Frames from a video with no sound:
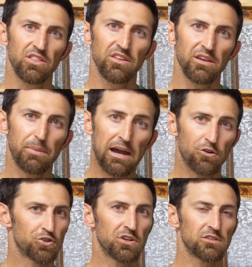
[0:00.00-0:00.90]
the
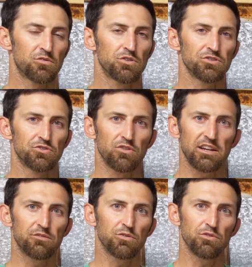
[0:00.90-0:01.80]
power transfer is
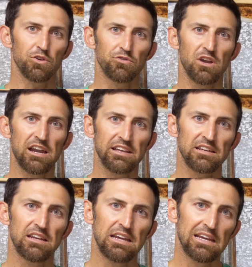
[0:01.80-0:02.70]
great for road
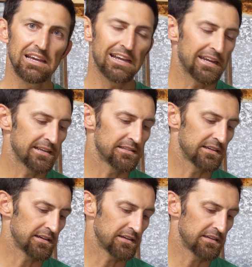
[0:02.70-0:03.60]
riding, and
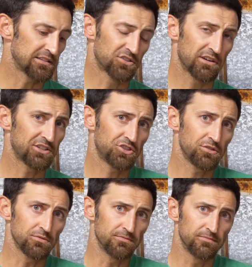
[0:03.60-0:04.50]
it's a great
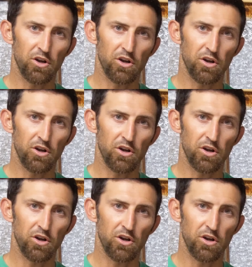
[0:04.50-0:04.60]
shoe.